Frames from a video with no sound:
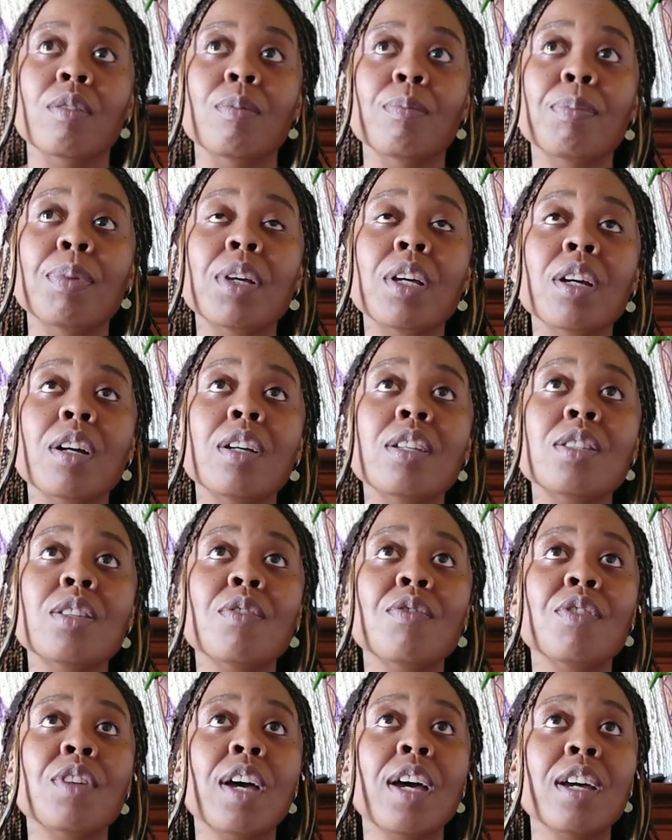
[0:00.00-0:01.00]
because
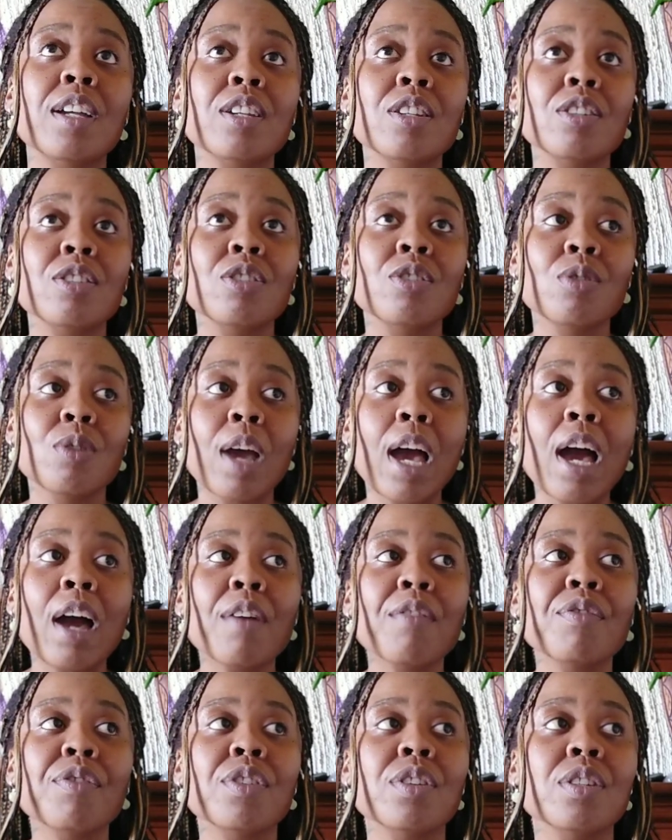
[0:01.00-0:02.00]
of that, you
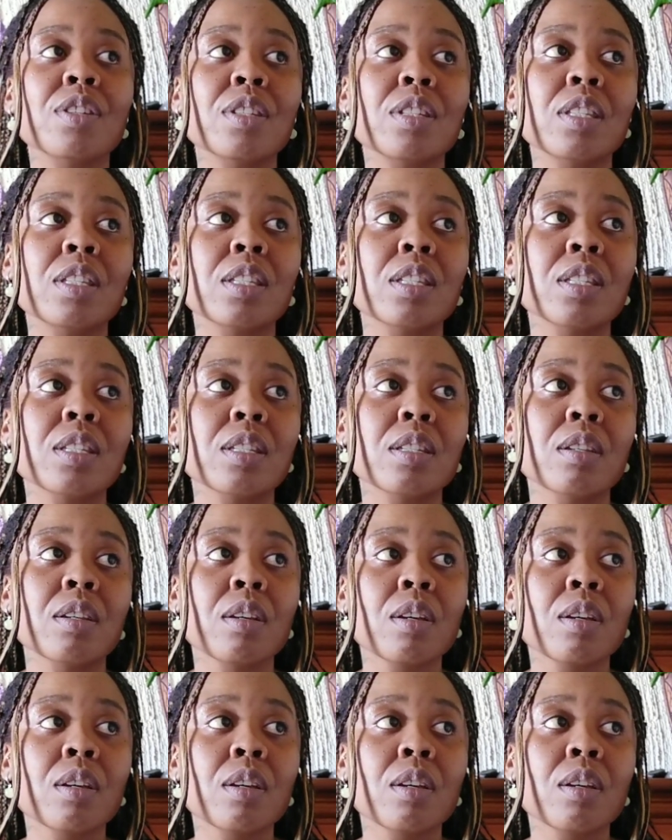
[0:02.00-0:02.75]
have this